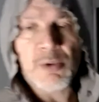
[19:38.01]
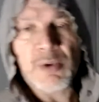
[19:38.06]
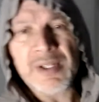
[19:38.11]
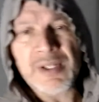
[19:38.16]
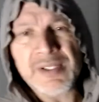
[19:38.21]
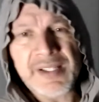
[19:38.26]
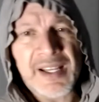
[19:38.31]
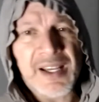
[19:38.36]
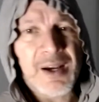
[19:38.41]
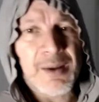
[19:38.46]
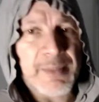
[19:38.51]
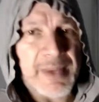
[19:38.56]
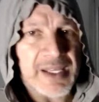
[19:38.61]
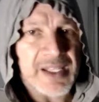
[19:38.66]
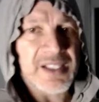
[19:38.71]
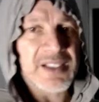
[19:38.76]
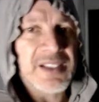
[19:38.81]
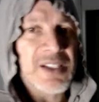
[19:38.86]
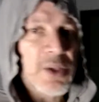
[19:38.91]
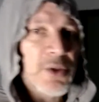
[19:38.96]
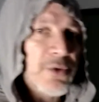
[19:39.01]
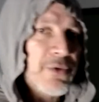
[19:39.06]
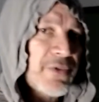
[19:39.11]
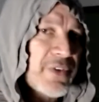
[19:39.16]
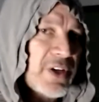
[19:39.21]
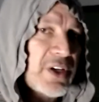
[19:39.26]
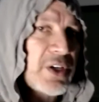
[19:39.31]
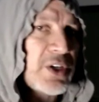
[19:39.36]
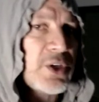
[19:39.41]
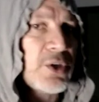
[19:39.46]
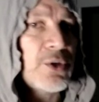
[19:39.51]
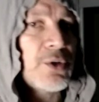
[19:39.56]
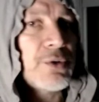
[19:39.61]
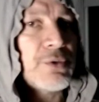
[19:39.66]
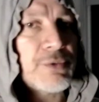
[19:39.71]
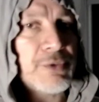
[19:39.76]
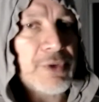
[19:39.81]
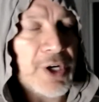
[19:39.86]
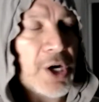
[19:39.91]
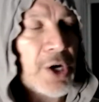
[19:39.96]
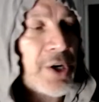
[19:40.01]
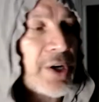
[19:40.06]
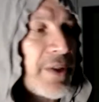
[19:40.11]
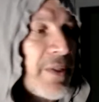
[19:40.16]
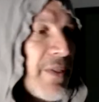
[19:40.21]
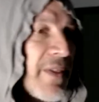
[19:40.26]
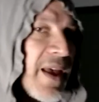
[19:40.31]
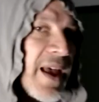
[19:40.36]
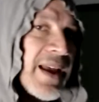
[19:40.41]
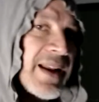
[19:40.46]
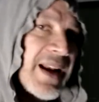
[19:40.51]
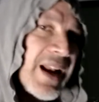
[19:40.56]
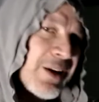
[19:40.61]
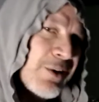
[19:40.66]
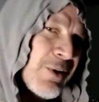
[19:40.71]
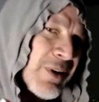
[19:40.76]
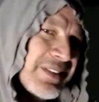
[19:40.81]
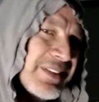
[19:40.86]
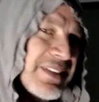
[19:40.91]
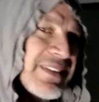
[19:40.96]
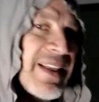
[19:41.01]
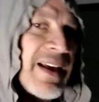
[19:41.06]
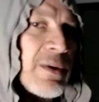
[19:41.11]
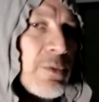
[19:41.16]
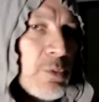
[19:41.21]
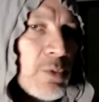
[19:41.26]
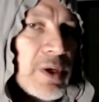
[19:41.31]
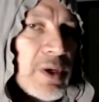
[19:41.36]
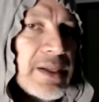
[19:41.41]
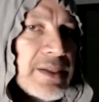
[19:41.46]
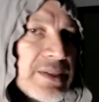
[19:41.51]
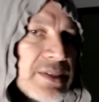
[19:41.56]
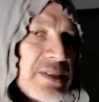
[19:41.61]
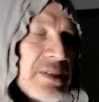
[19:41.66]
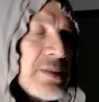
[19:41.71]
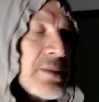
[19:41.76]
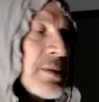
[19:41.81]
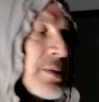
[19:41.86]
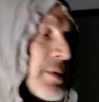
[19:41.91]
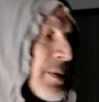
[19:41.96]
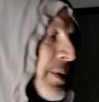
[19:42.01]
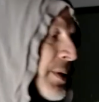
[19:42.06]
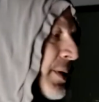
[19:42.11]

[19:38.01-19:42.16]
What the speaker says: One day I'll make another video regarding that. I know I did that once,